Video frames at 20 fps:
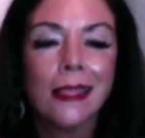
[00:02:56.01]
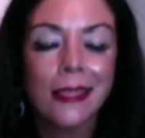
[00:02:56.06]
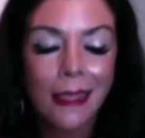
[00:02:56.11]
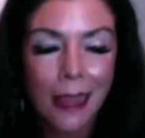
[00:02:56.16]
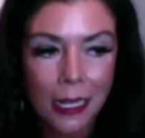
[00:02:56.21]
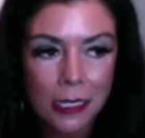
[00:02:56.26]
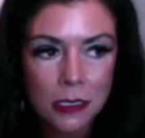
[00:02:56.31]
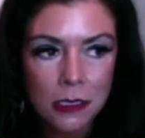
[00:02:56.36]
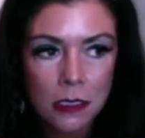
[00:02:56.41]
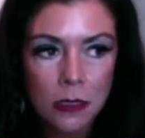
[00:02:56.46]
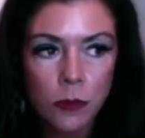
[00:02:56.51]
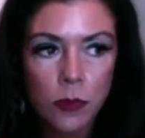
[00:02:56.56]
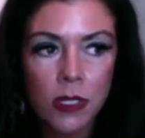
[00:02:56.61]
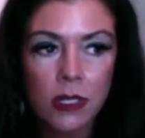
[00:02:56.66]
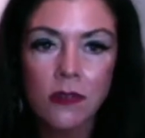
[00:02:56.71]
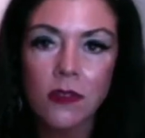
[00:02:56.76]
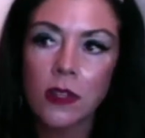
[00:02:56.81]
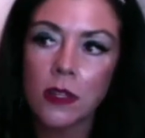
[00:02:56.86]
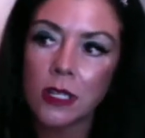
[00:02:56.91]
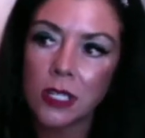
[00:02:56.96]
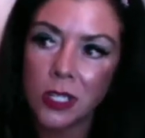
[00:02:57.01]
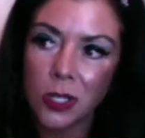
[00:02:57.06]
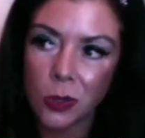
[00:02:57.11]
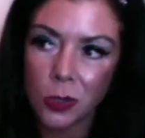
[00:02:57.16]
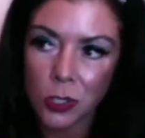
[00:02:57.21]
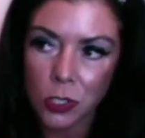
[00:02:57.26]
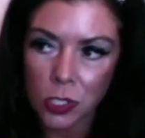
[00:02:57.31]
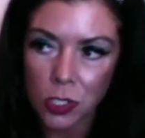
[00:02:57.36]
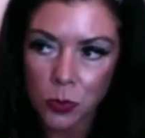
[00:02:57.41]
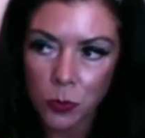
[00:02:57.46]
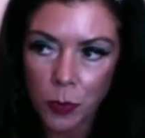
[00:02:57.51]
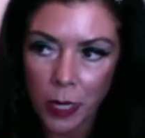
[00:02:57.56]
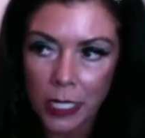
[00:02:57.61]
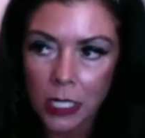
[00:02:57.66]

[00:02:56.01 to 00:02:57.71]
that's a bit of a, you're